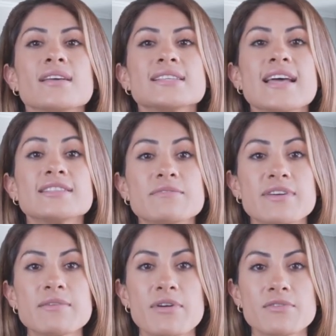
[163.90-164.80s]
Set the
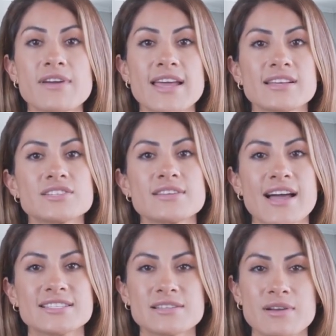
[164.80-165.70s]
minimum and
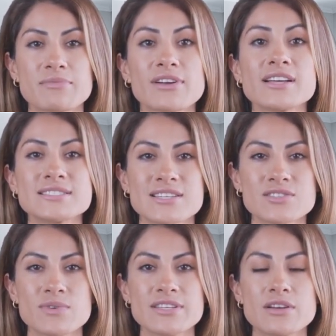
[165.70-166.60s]
maximum prices
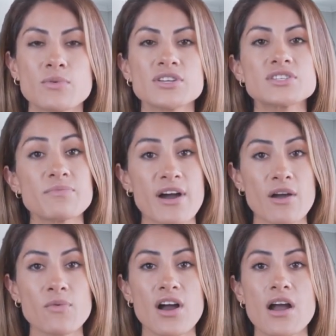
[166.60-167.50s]
within which the
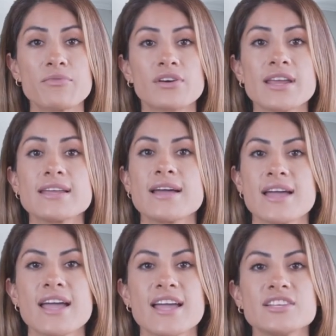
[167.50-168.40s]
bot will operate,
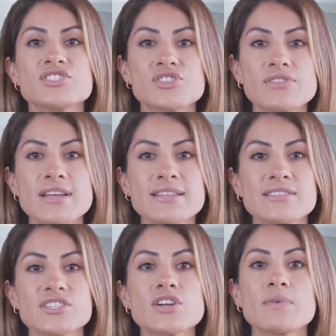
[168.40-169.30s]
ensuring that
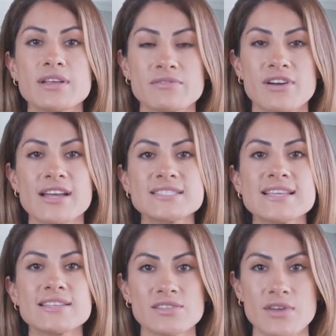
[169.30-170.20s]
the token price
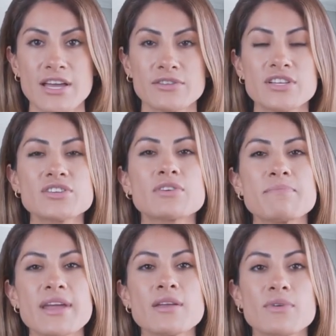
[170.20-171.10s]
is likely to
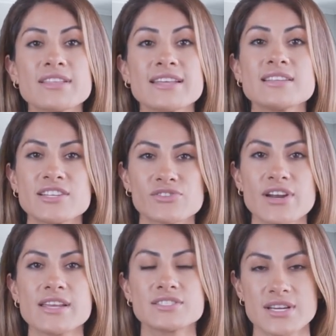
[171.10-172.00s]
remain within this
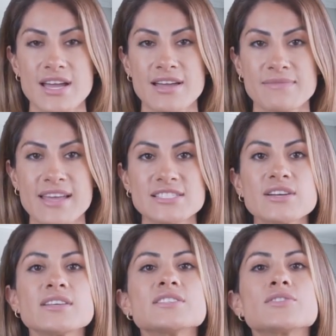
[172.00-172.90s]
range based
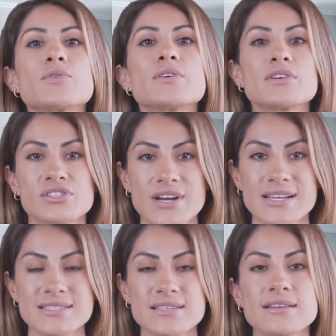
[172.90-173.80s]
on historical
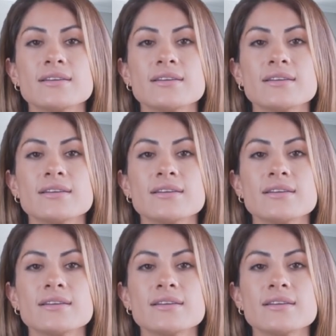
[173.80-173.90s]
trends.